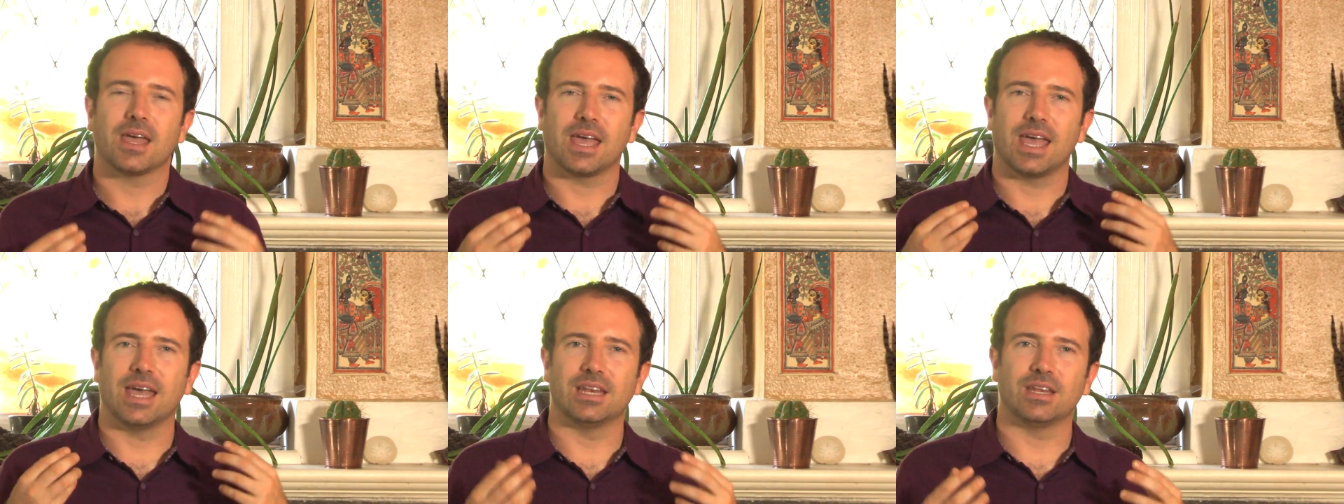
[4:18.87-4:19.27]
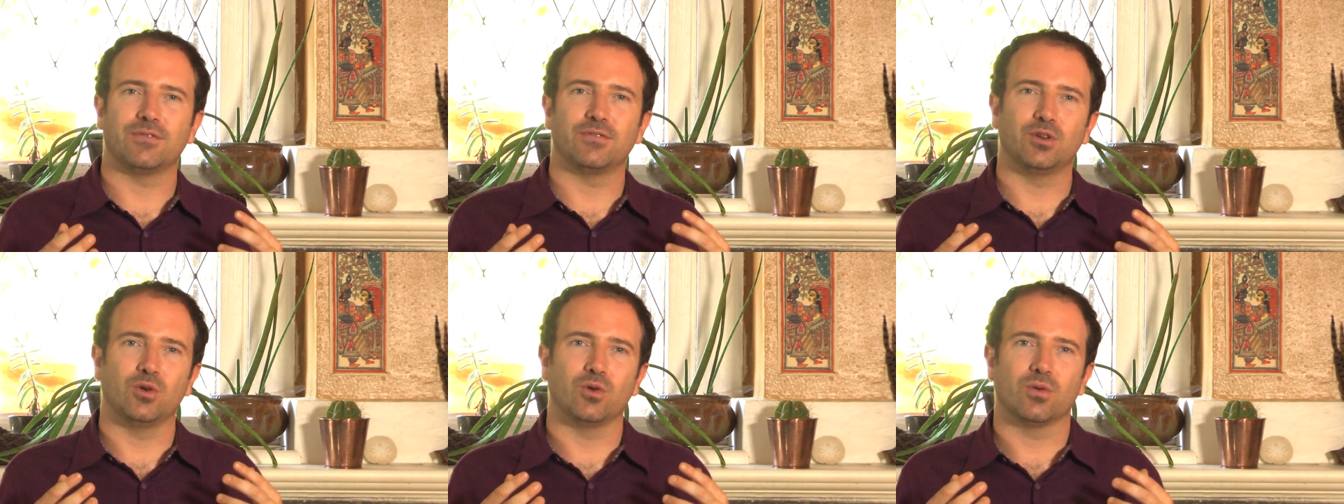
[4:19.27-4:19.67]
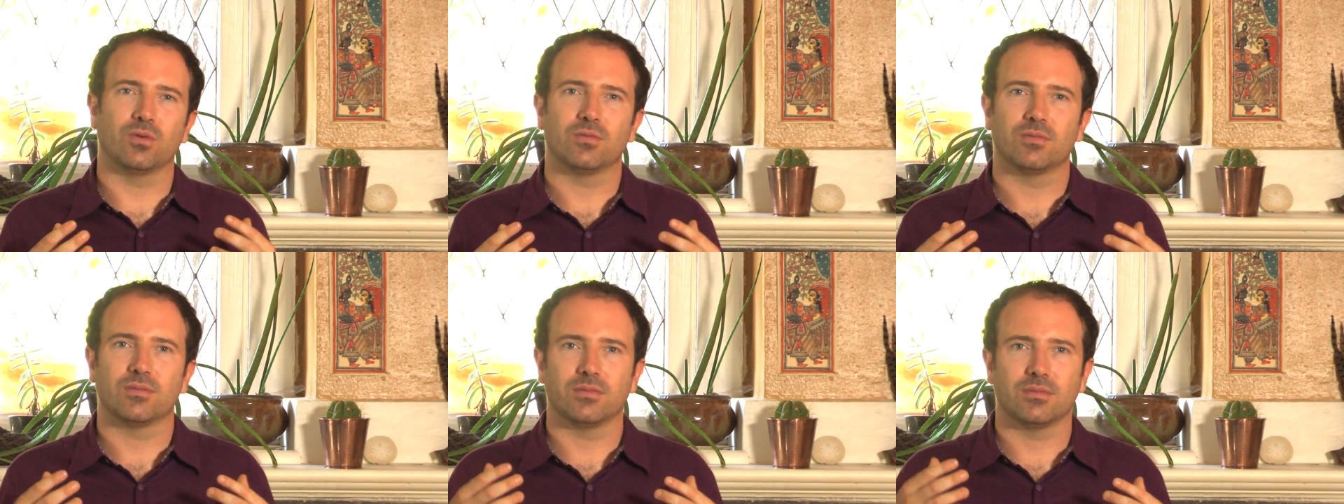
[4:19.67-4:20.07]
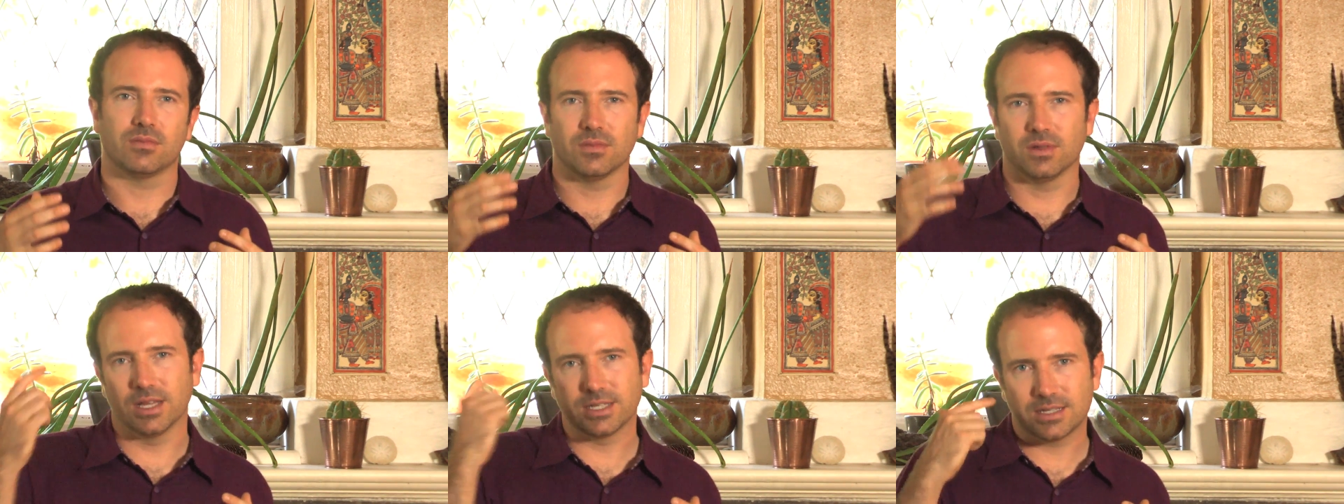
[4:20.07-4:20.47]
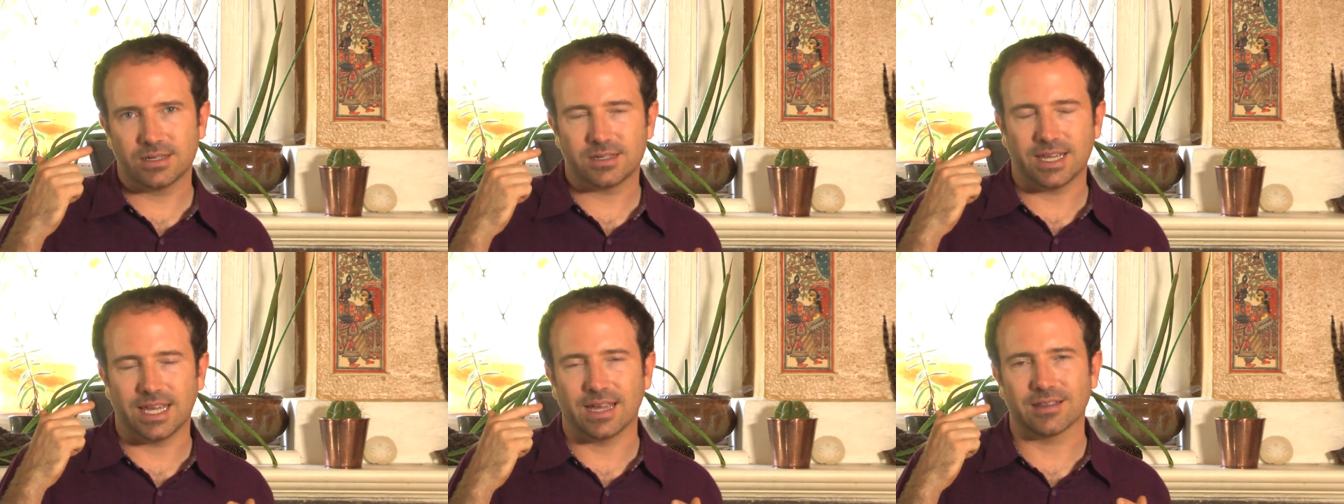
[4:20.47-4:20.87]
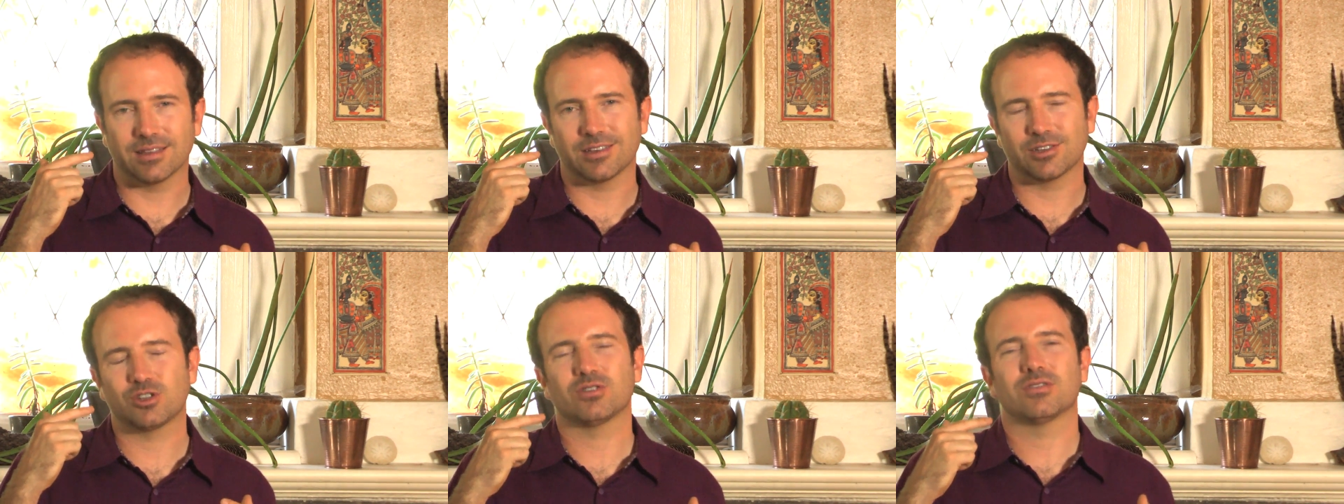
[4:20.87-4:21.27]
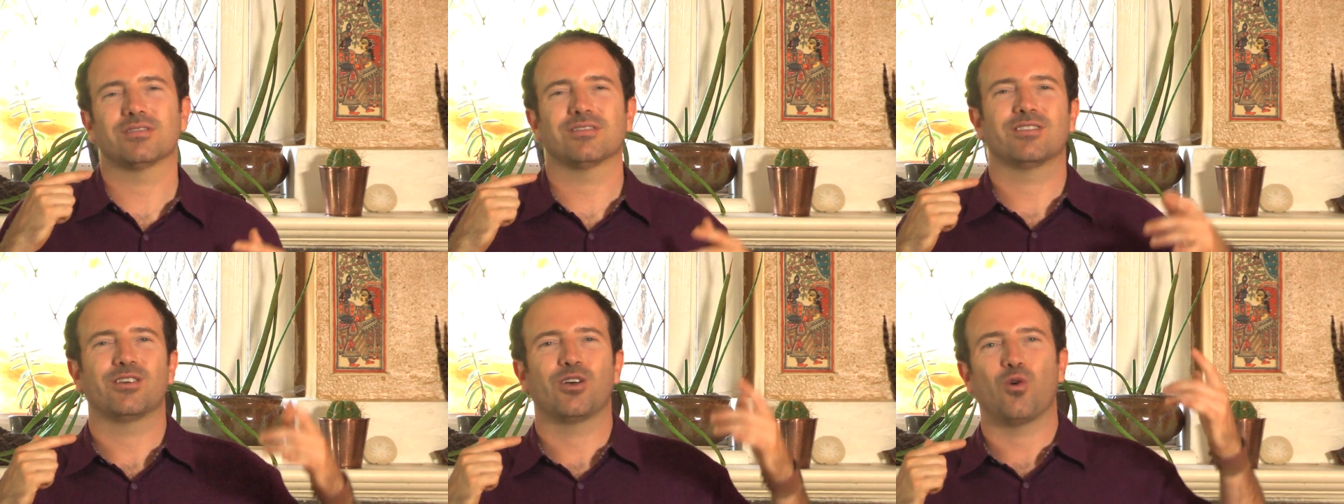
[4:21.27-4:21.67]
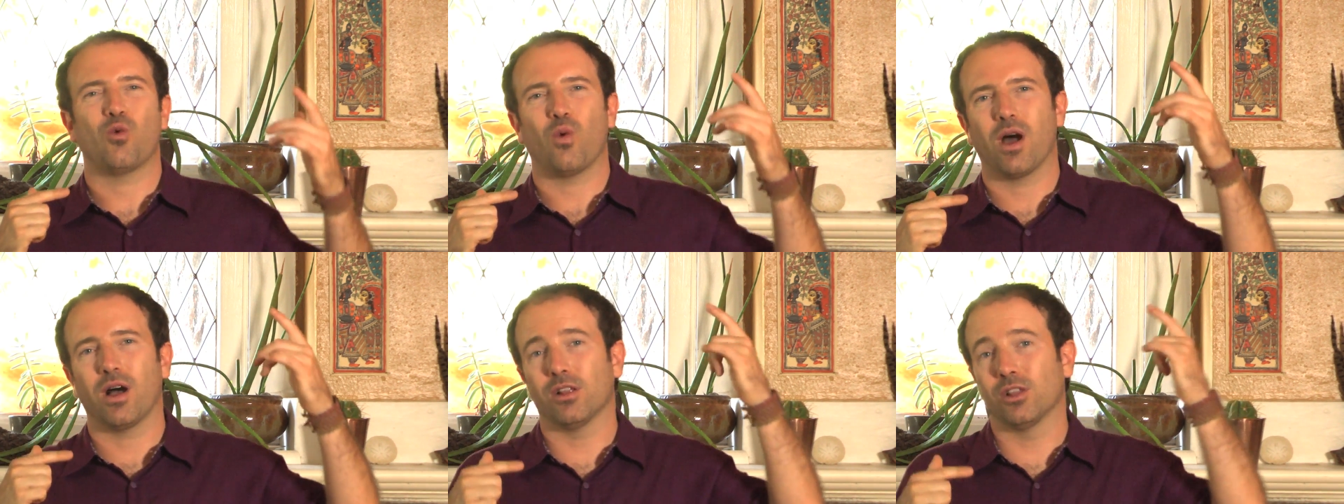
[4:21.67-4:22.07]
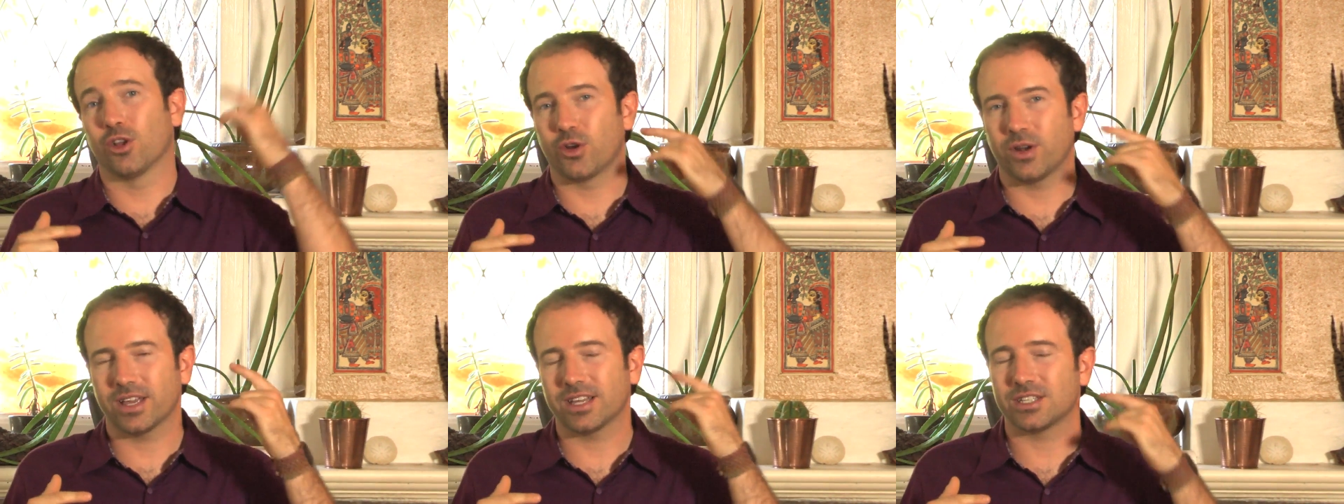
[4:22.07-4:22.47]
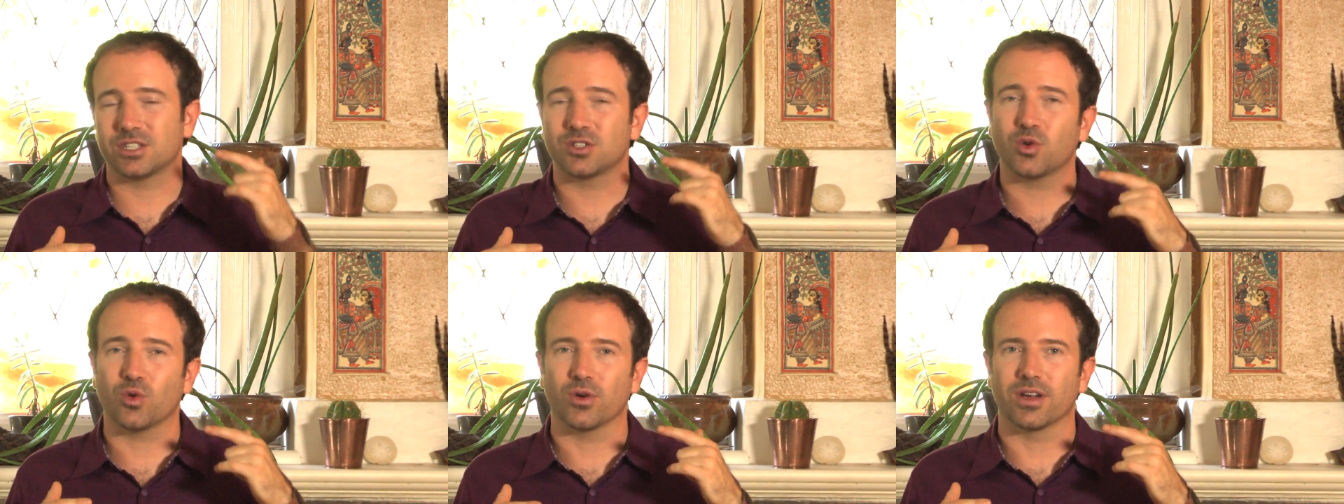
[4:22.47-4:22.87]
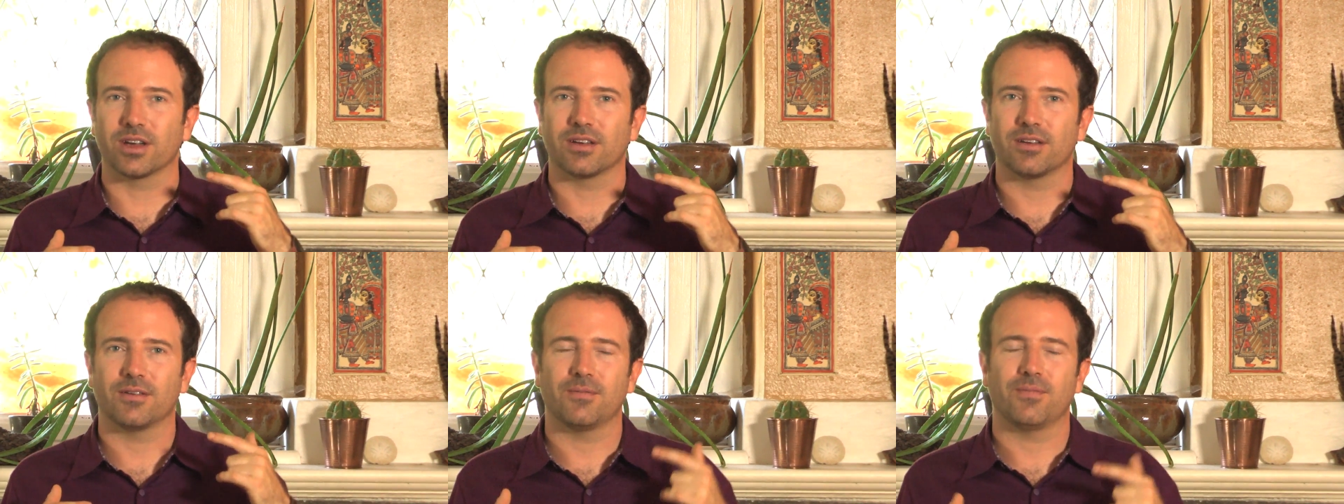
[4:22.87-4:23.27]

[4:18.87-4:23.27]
And if you listen to English while learning a story,